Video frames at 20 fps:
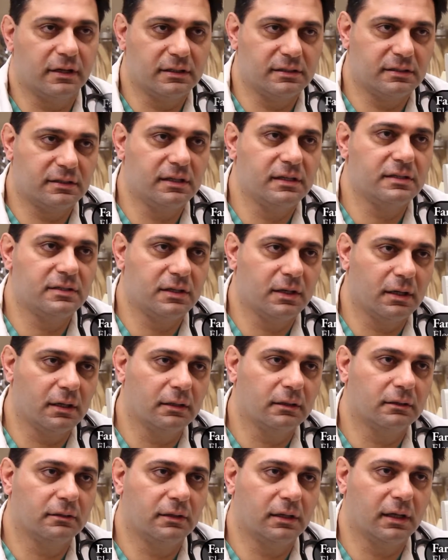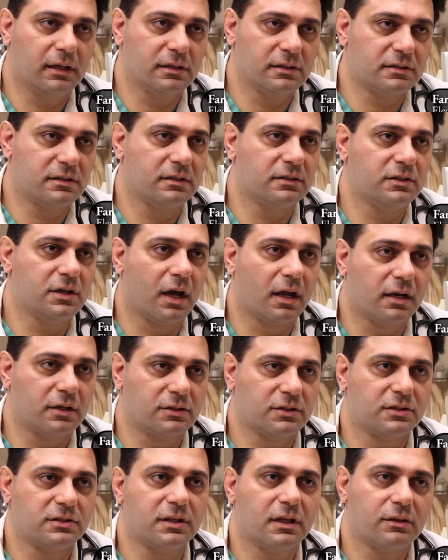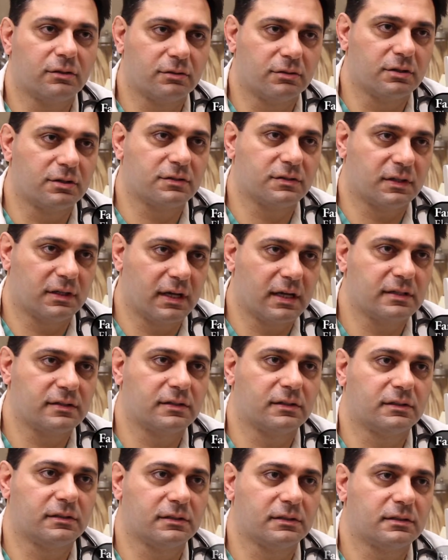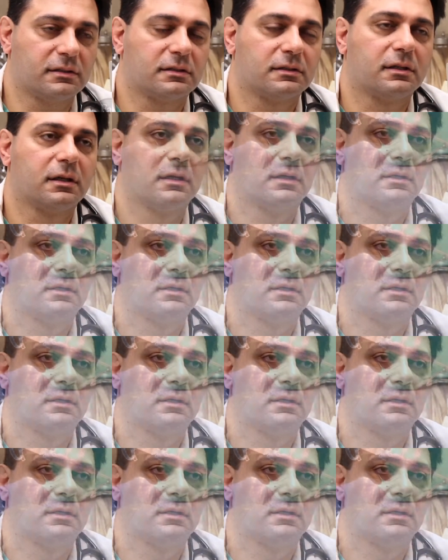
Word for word: anesthesia, the anesthesiologist and the nurse anesthetist